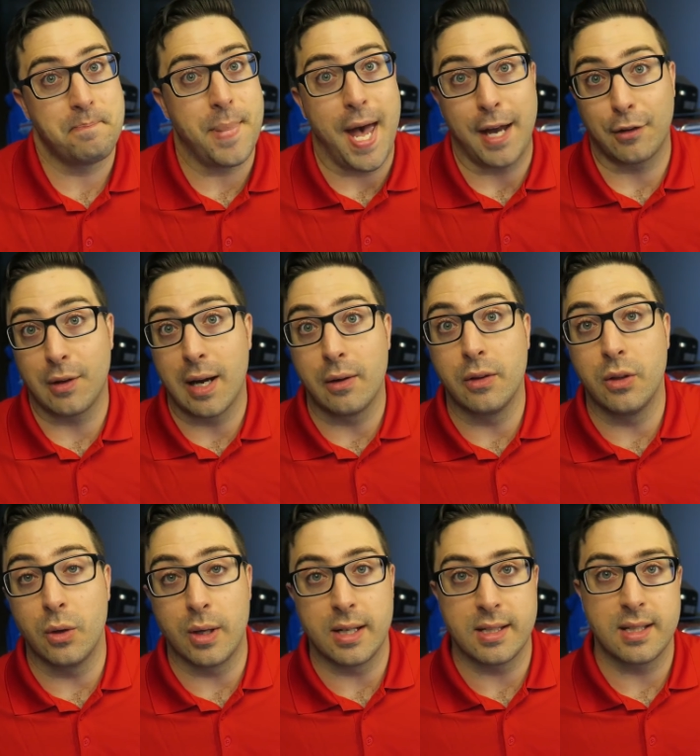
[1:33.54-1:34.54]
background
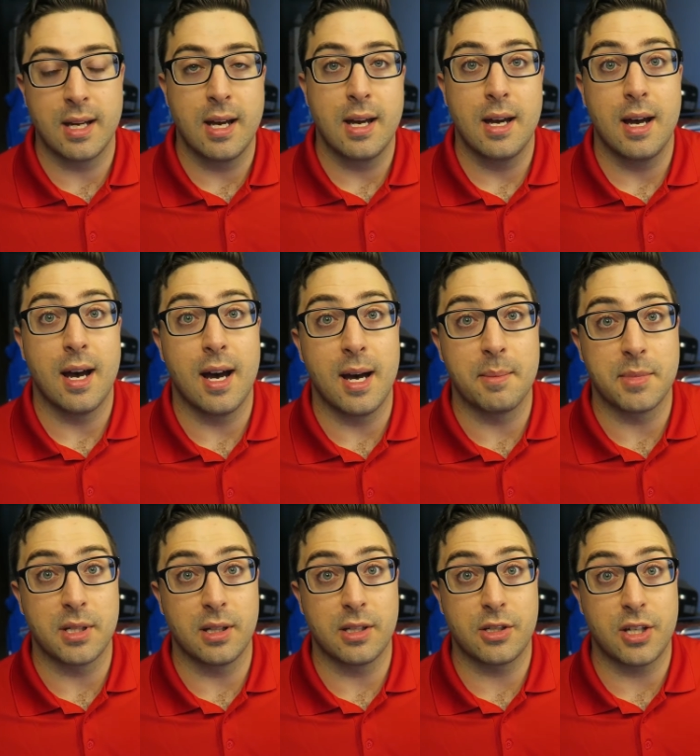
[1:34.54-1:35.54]
noise. Um,
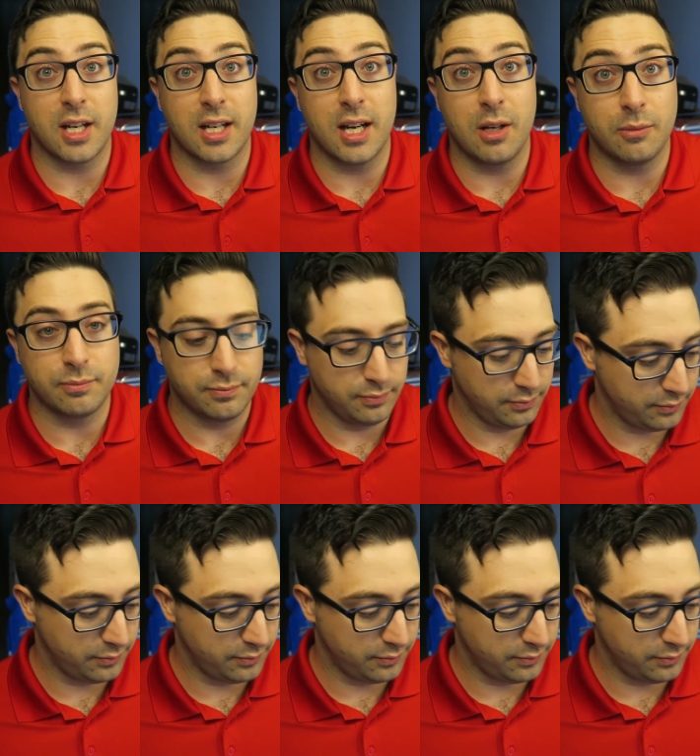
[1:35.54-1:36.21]
so let's check it out.